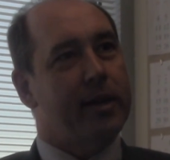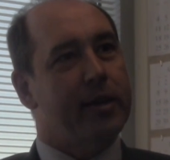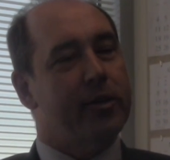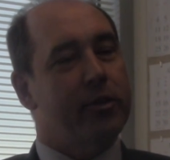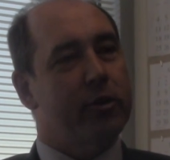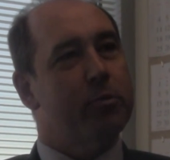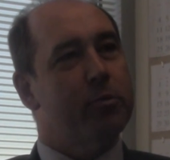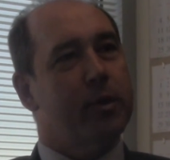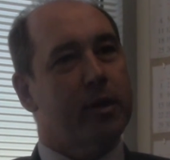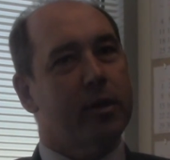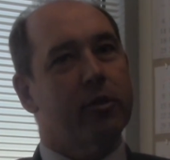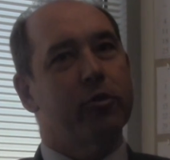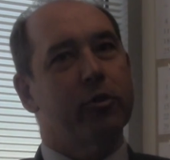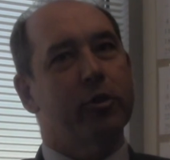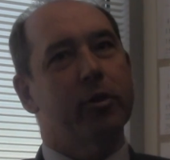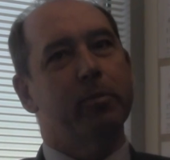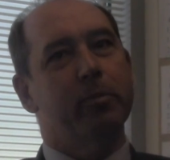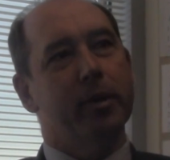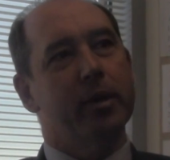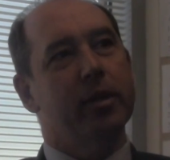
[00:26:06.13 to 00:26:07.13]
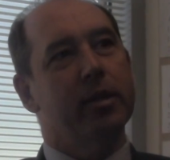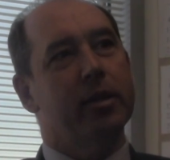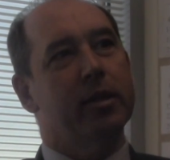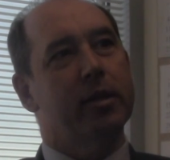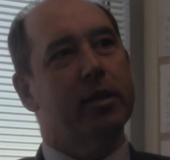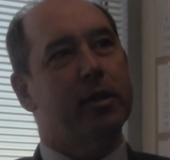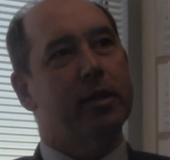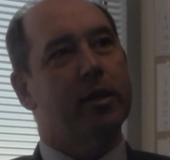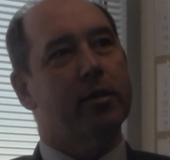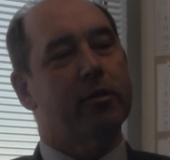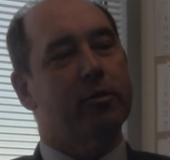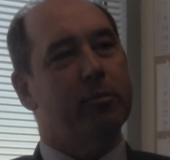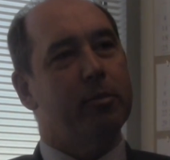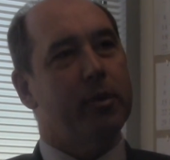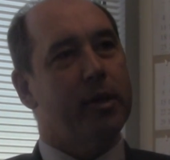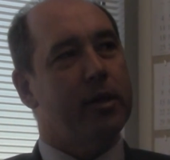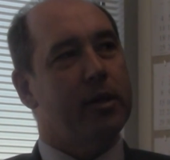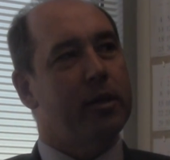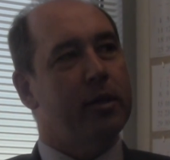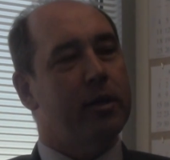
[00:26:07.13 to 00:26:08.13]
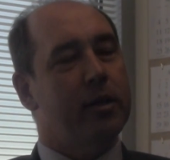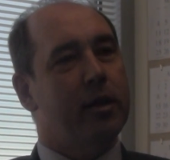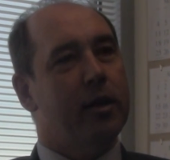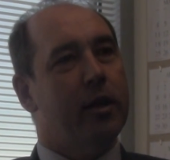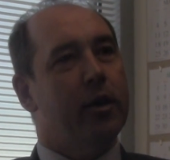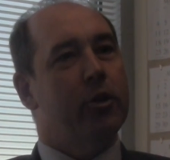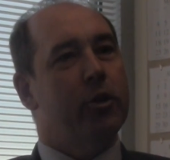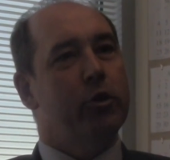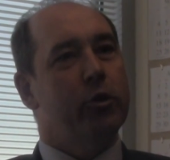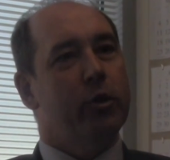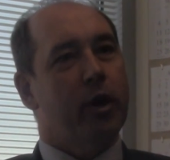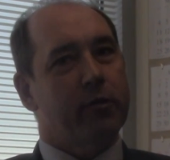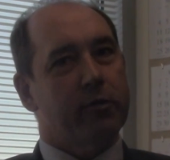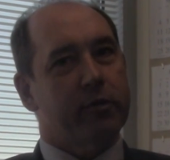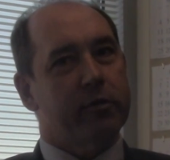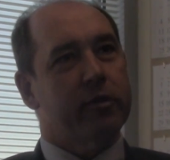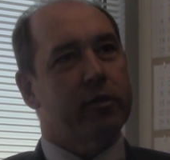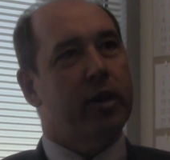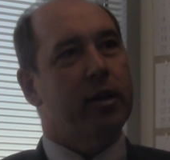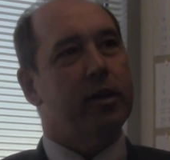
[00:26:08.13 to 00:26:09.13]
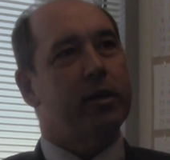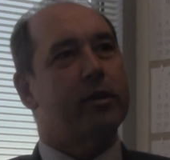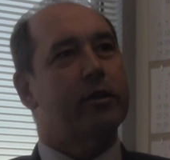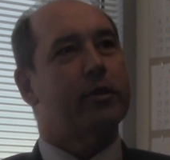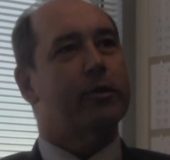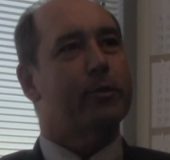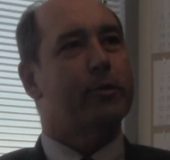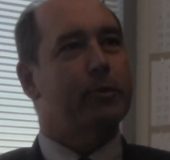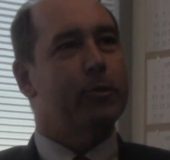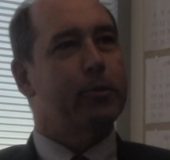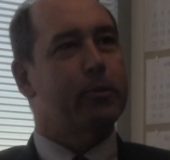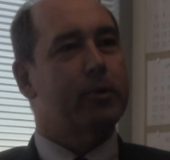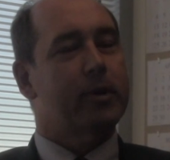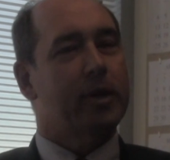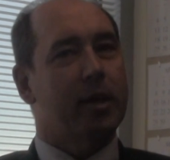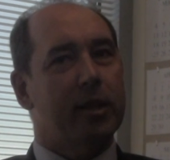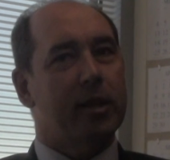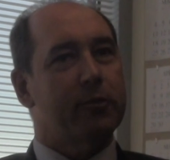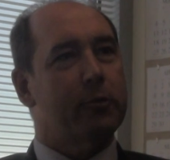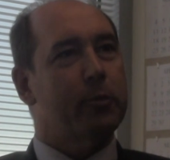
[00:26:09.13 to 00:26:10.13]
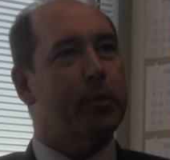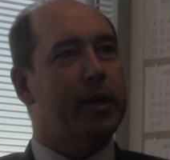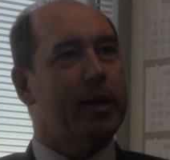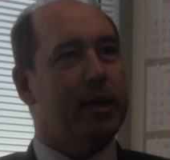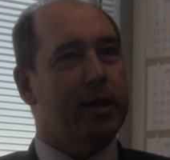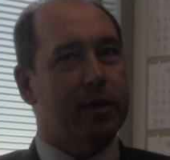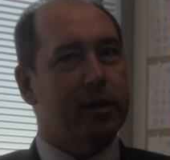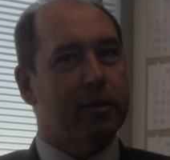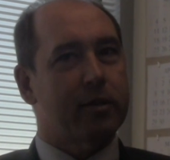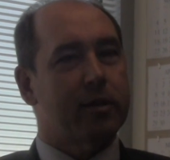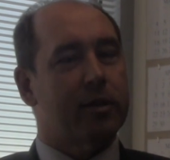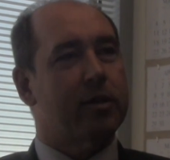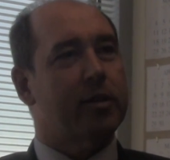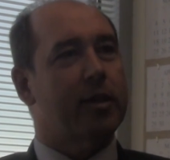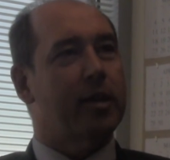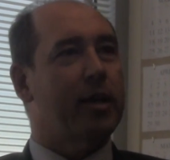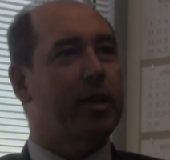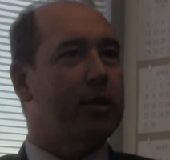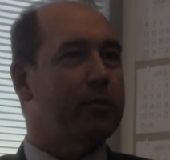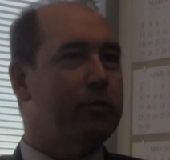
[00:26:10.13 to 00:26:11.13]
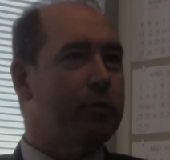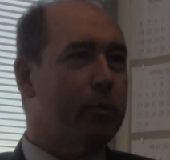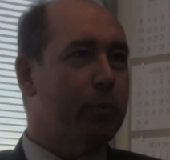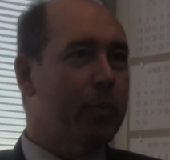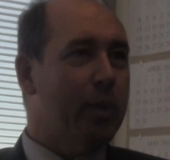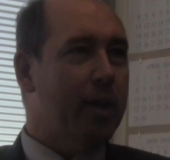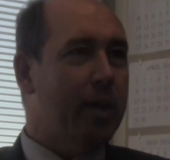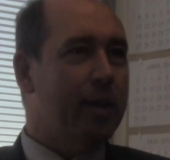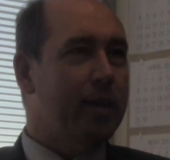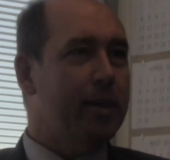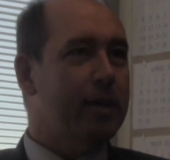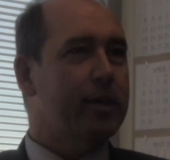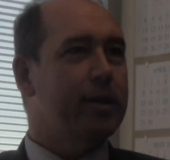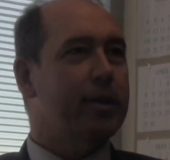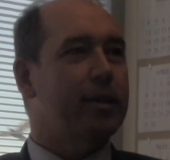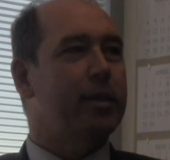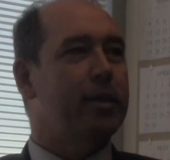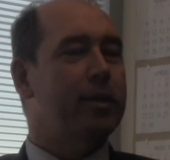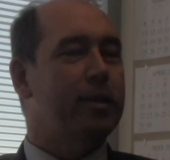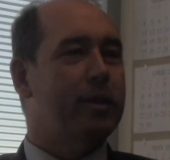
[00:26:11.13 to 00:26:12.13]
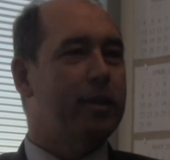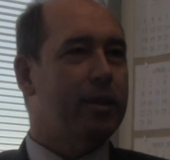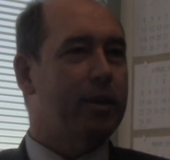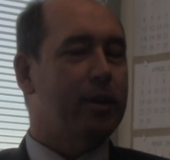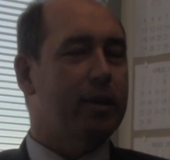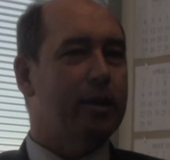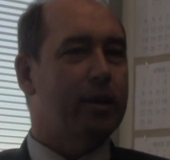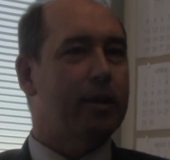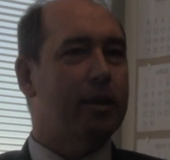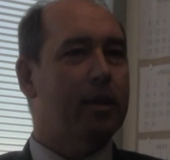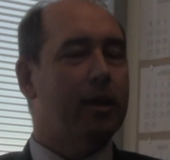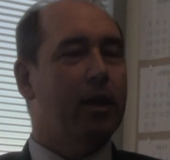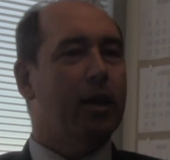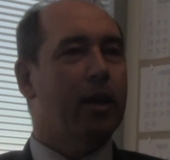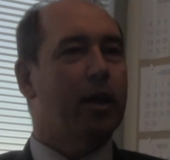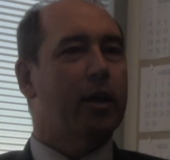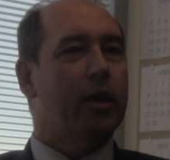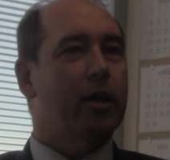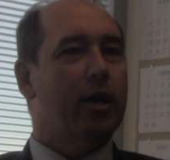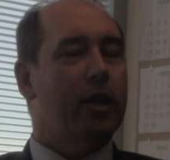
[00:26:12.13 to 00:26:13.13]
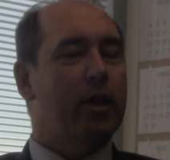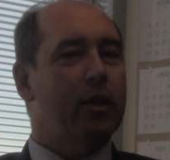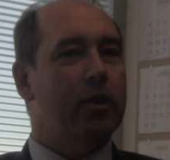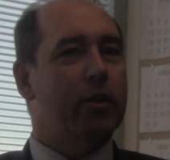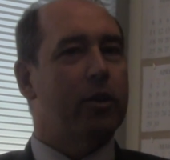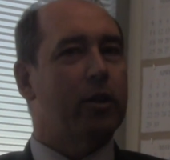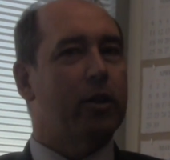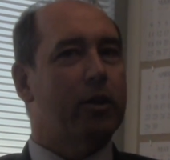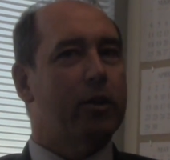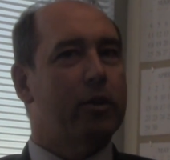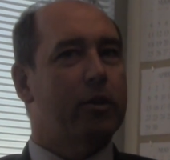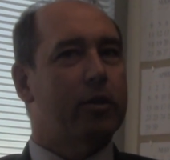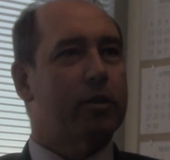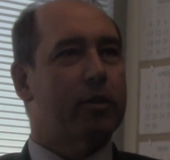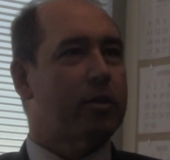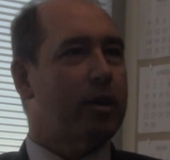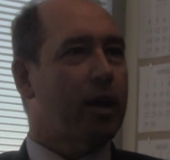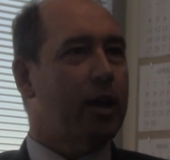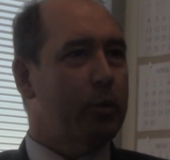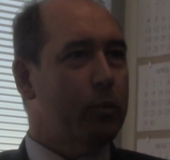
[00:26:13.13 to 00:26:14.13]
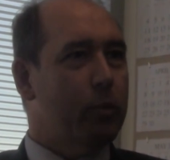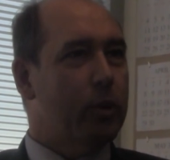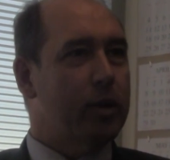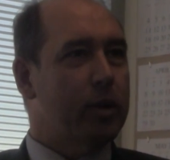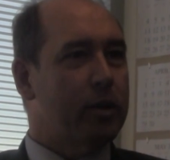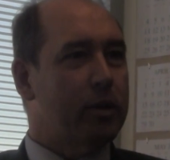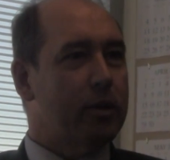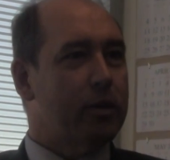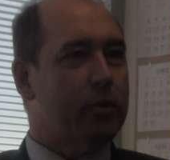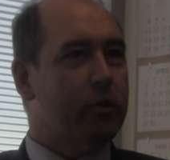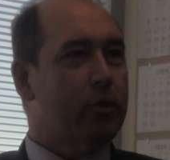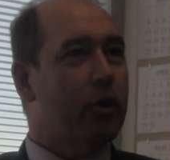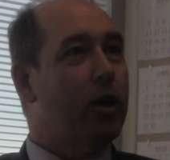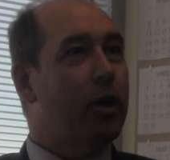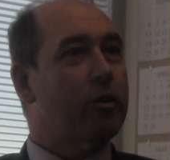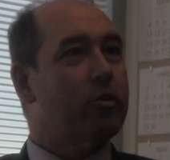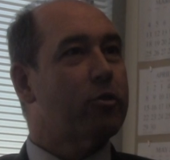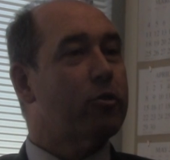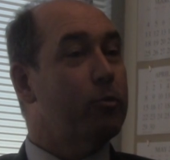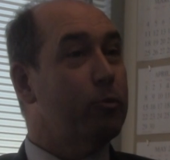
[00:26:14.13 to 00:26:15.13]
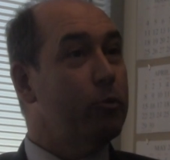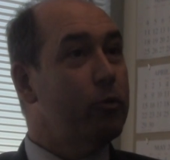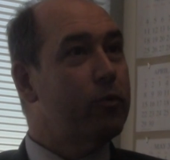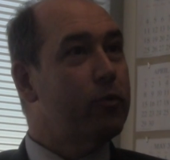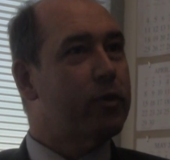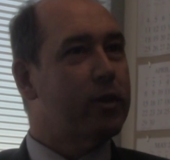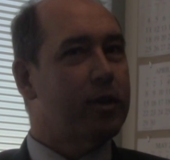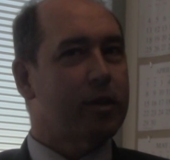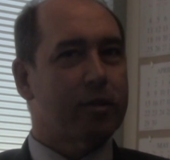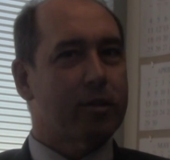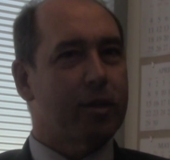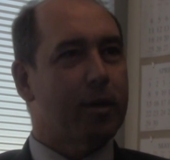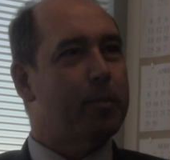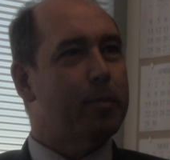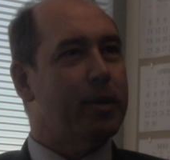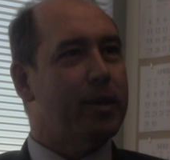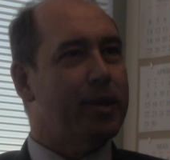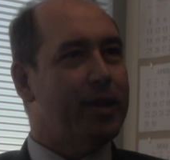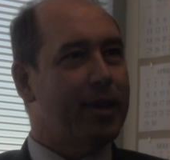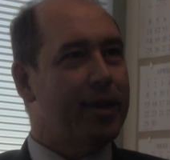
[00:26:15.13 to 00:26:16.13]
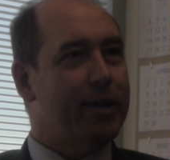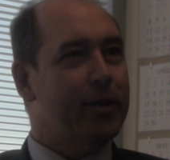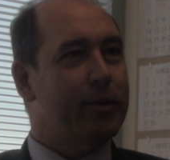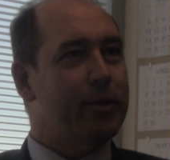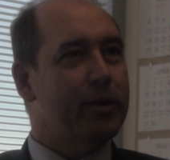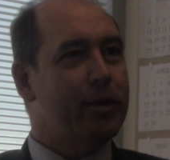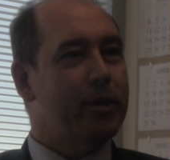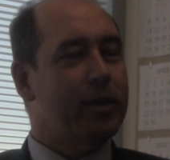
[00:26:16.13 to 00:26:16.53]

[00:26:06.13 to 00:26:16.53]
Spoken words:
Just because you can build it doesn't mean you have a right to tell everybody else to stay out of your way and decide what it costs to move things up and down,